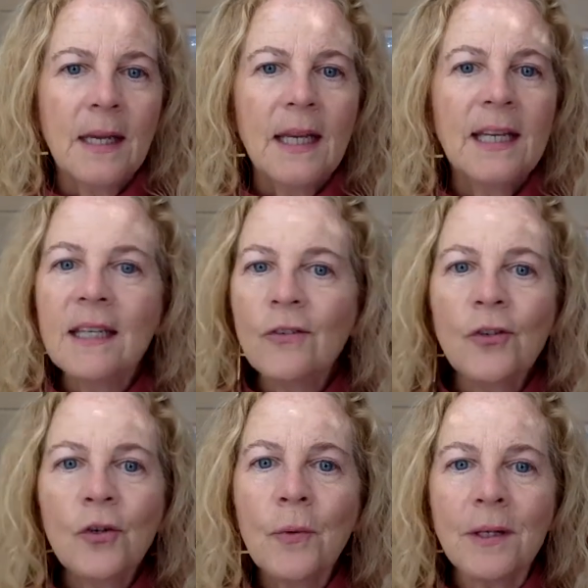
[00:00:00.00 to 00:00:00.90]
he didn't
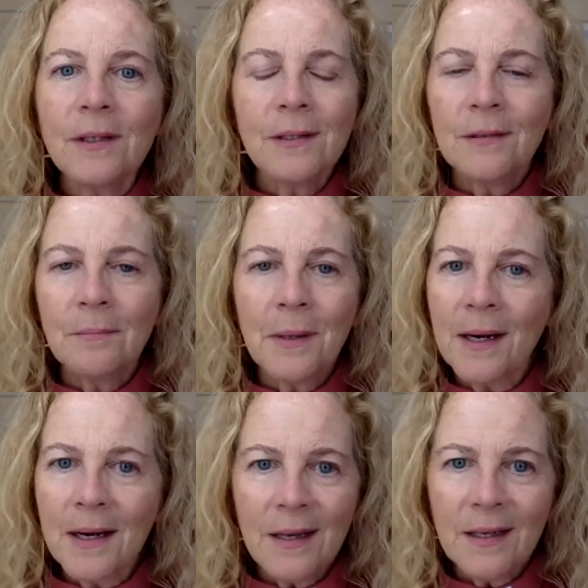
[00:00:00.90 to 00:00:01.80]
do it
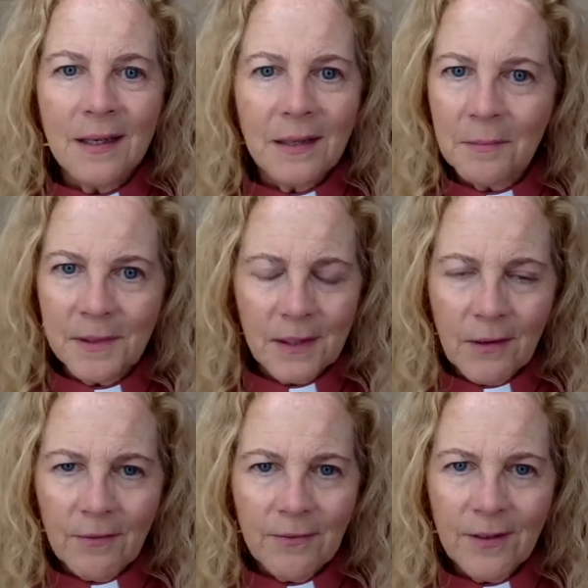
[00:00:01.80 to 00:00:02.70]
by
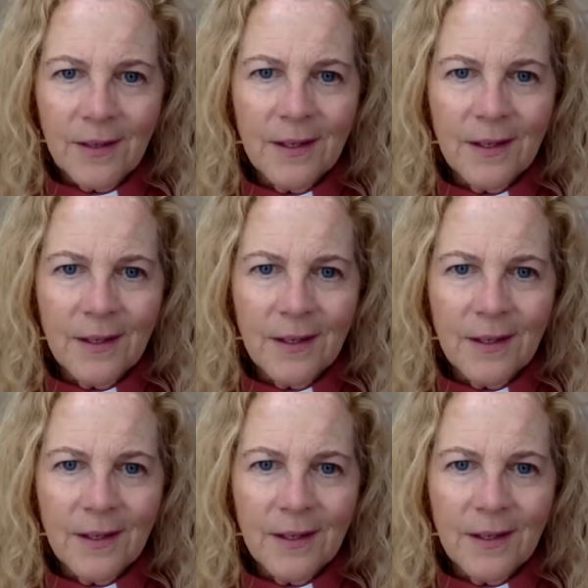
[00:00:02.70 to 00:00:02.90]
himself.